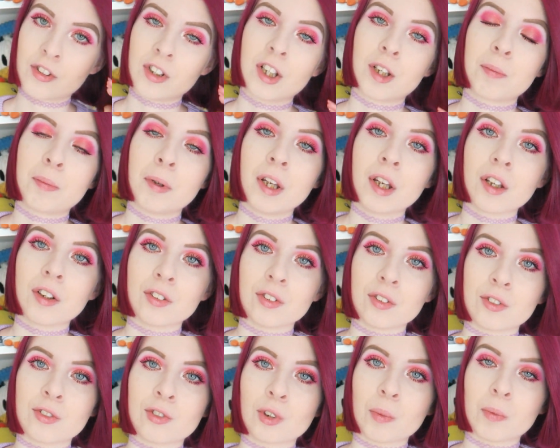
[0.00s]
sneak peek and
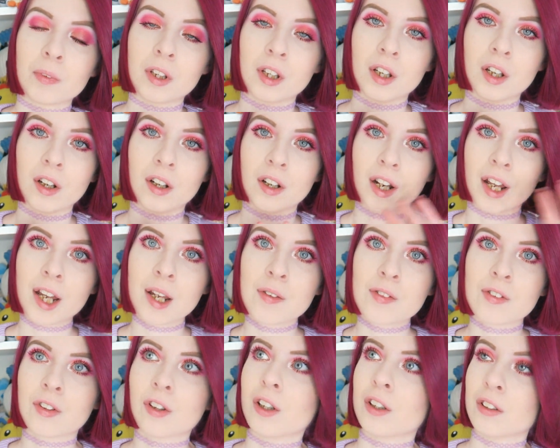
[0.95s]
just dropped the
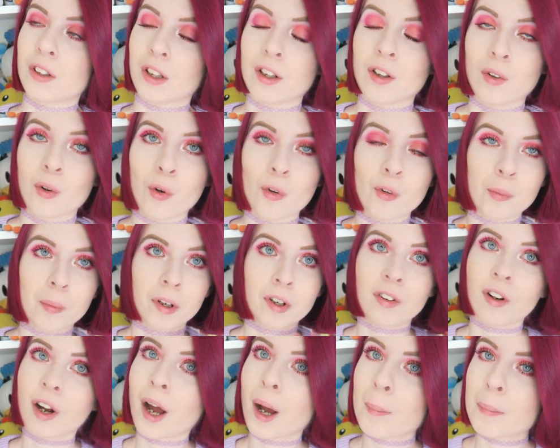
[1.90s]
names, and I'd lost my
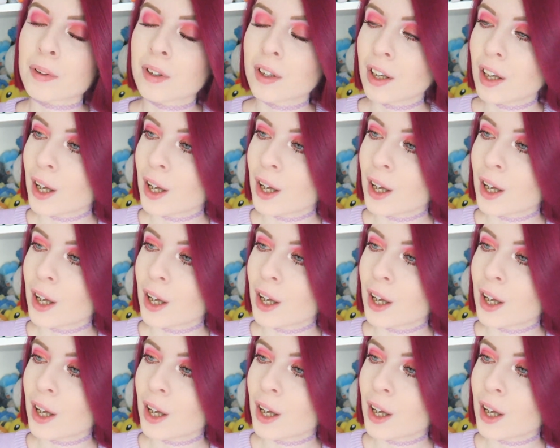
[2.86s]
crap.